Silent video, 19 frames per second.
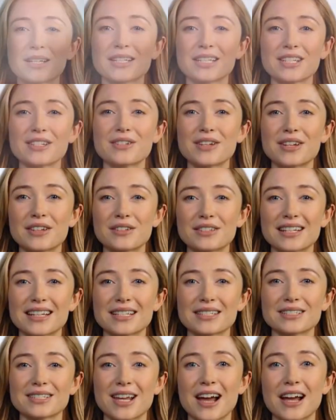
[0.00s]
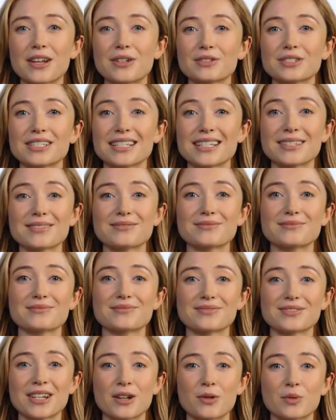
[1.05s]
the Internet of Things, IoT?
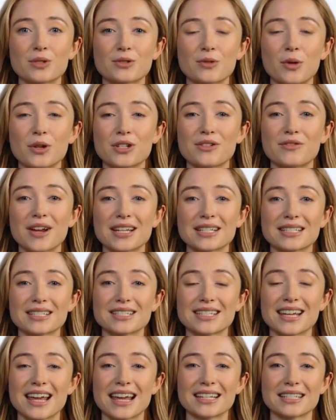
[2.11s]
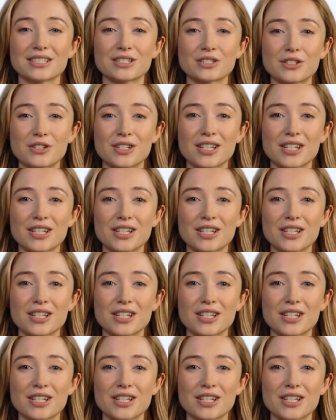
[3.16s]
With more devices connecting to your